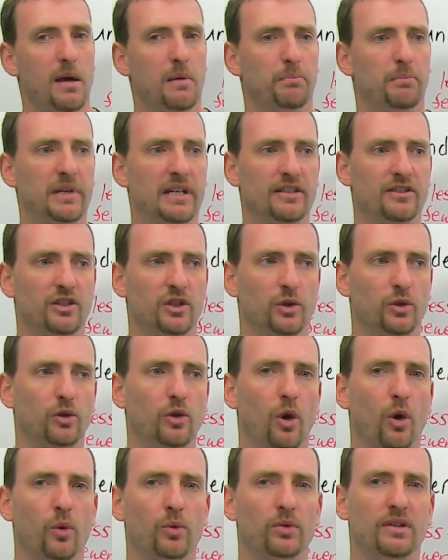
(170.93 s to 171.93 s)
means you
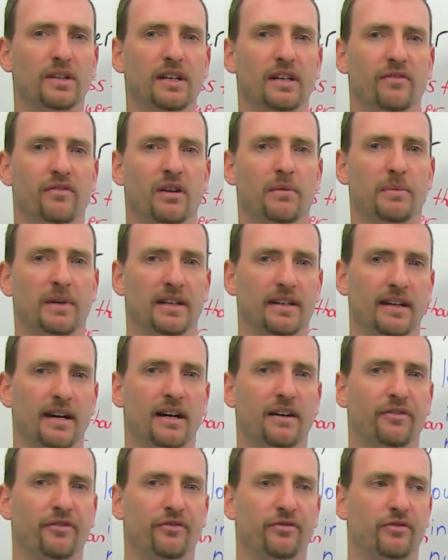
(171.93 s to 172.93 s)
don't give them
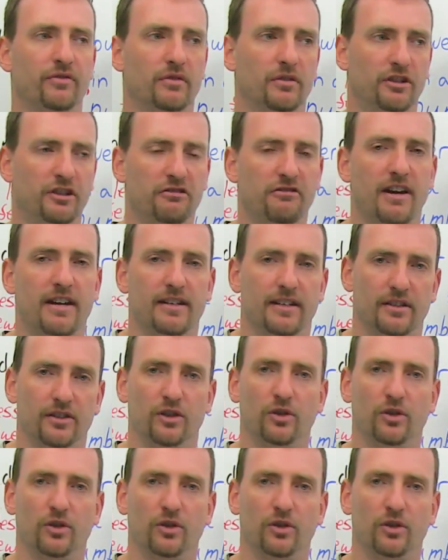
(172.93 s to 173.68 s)
enough credit.